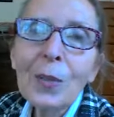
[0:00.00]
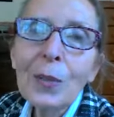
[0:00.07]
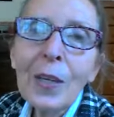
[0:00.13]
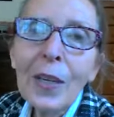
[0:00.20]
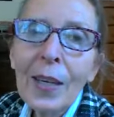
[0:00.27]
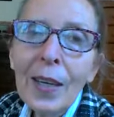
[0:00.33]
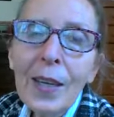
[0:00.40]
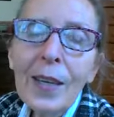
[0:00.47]
You
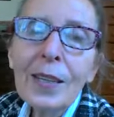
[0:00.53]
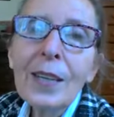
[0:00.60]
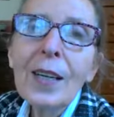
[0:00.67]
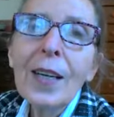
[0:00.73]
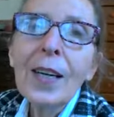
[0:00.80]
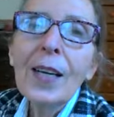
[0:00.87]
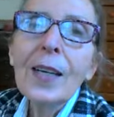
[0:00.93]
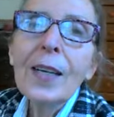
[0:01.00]
can
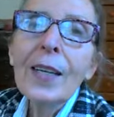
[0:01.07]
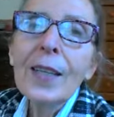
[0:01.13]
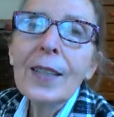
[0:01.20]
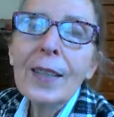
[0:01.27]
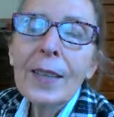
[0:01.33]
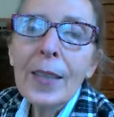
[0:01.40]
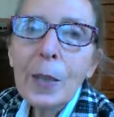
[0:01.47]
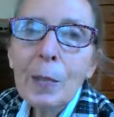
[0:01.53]

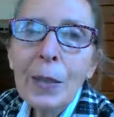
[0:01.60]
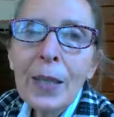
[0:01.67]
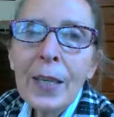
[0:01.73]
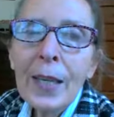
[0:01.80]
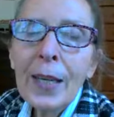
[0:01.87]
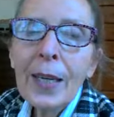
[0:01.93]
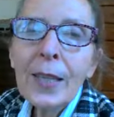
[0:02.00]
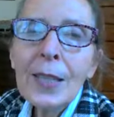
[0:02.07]

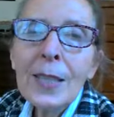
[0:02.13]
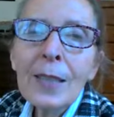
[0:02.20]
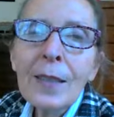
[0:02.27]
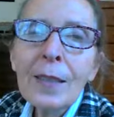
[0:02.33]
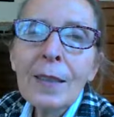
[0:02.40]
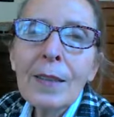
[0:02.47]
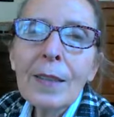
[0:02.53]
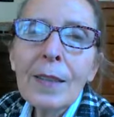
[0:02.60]
eliminate
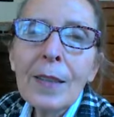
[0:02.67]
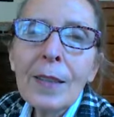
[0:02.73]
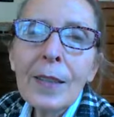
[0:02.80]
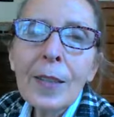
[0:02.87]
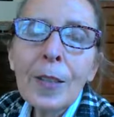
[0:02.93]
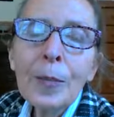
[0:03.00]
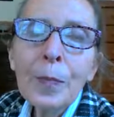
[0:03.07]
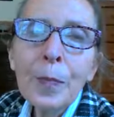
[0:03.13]

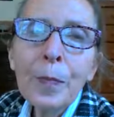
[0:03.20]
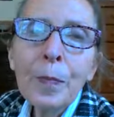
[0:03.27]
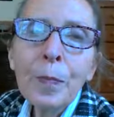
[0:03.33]
the